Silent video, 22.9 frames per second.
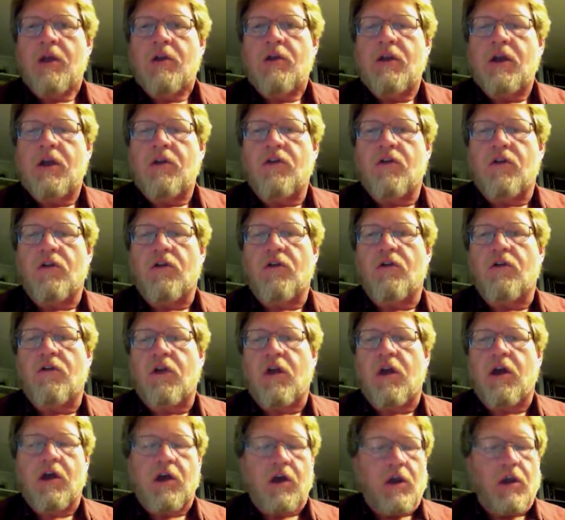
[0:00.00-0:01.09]
teachers
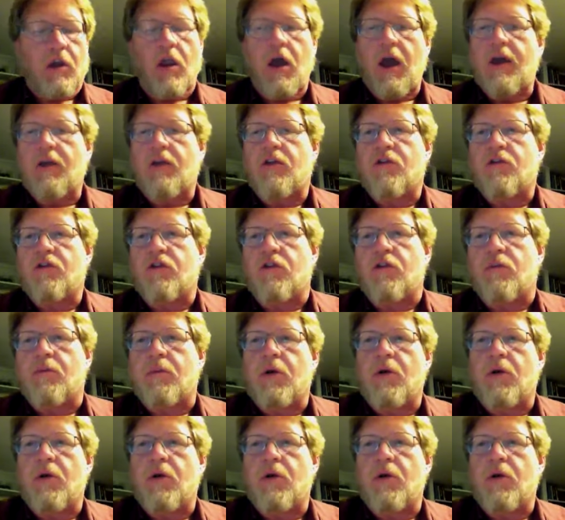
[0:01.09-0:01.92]
licensures,